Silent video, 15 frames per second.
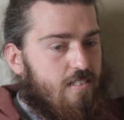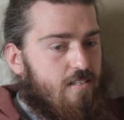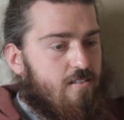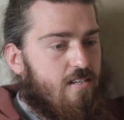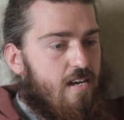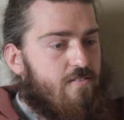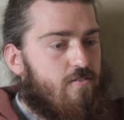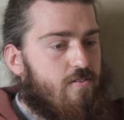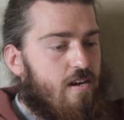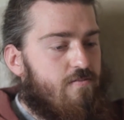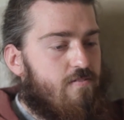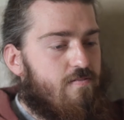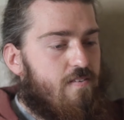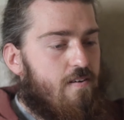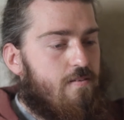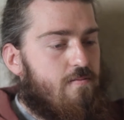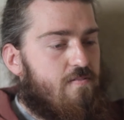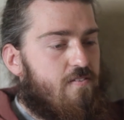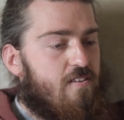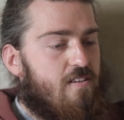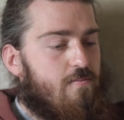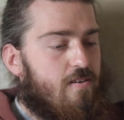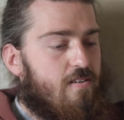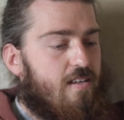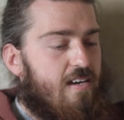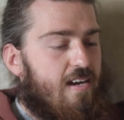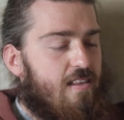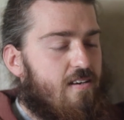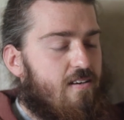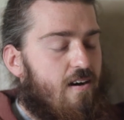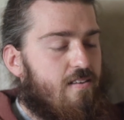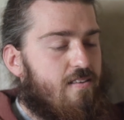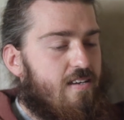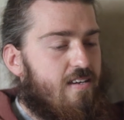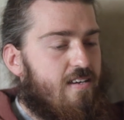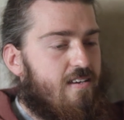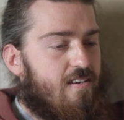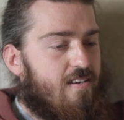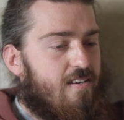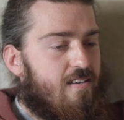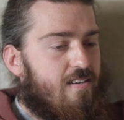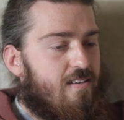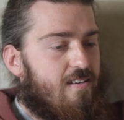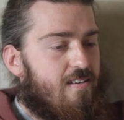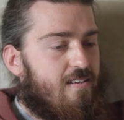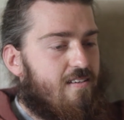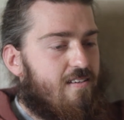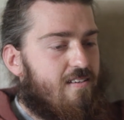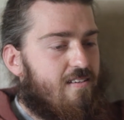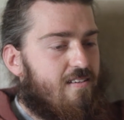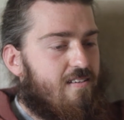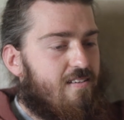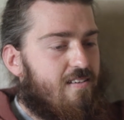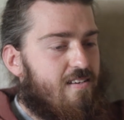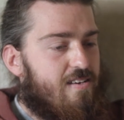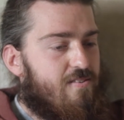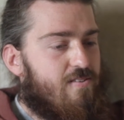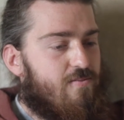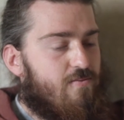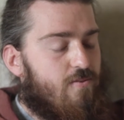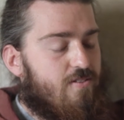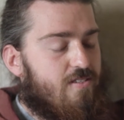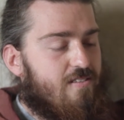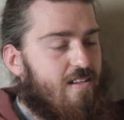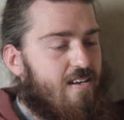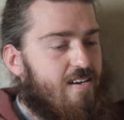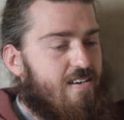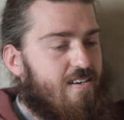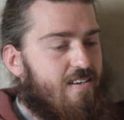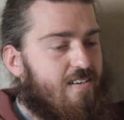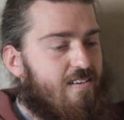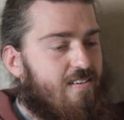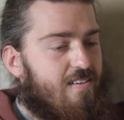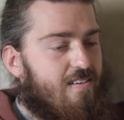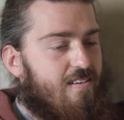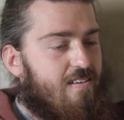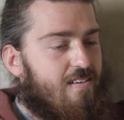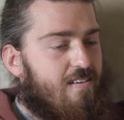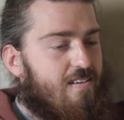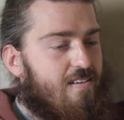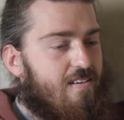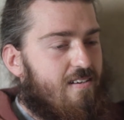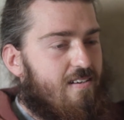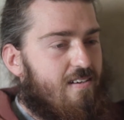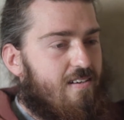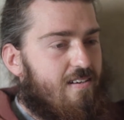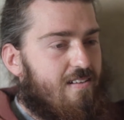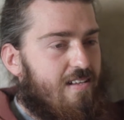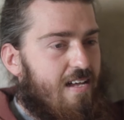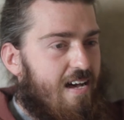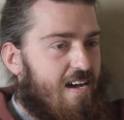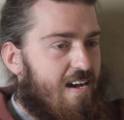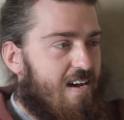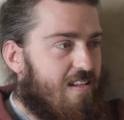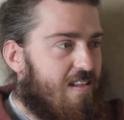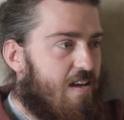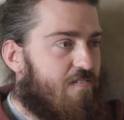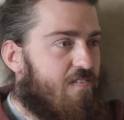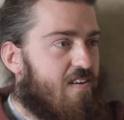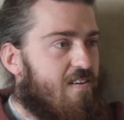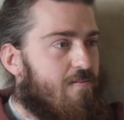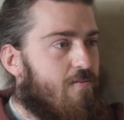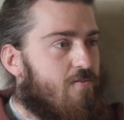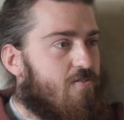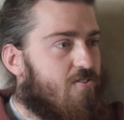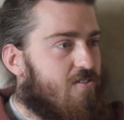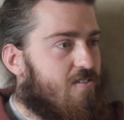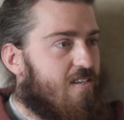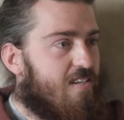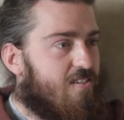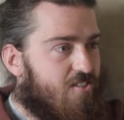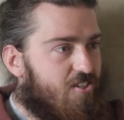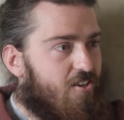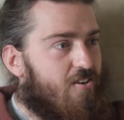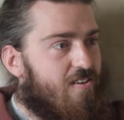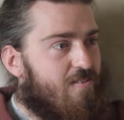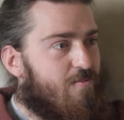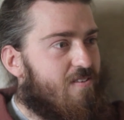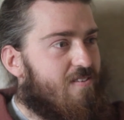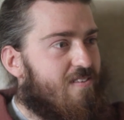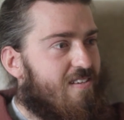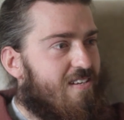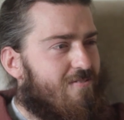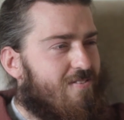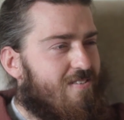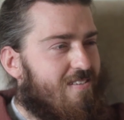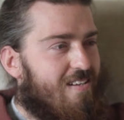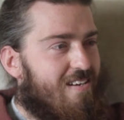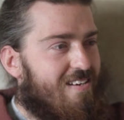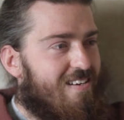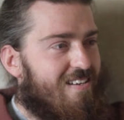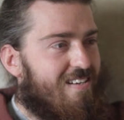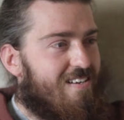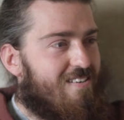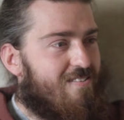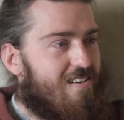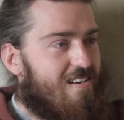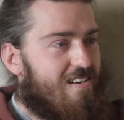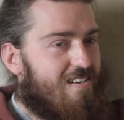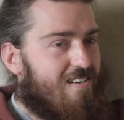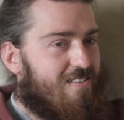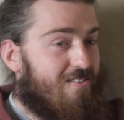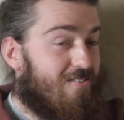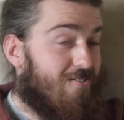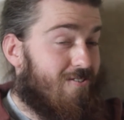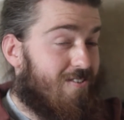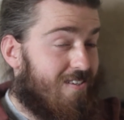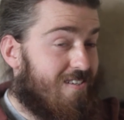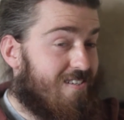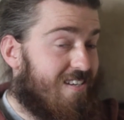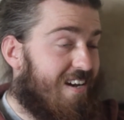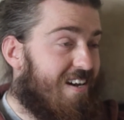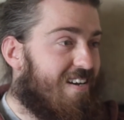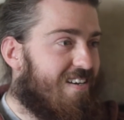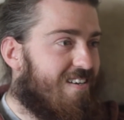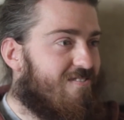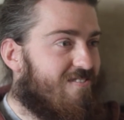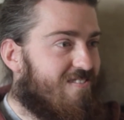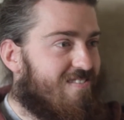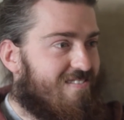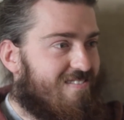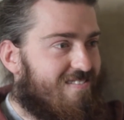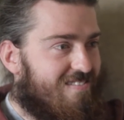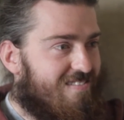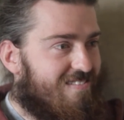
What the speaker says: because everyone found him funny, but they kind of got that. It wasn't like, haha, laugh at him. It was just enjoyment. It wasn't like, you know, oh, look at this guy. It was,